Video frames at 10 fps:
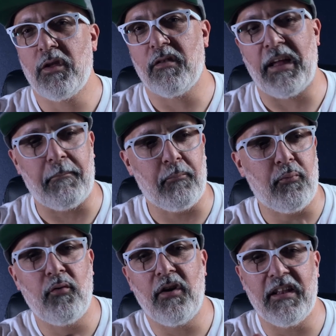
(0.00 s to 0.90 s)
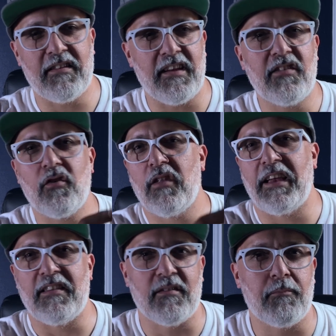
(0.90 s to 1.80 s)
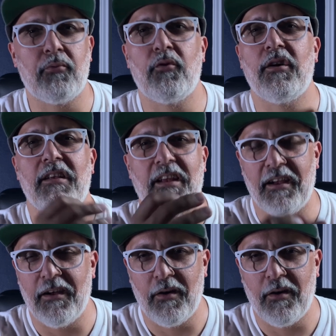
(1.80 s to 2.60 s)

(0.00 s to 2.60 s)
like, it's interlaced pretty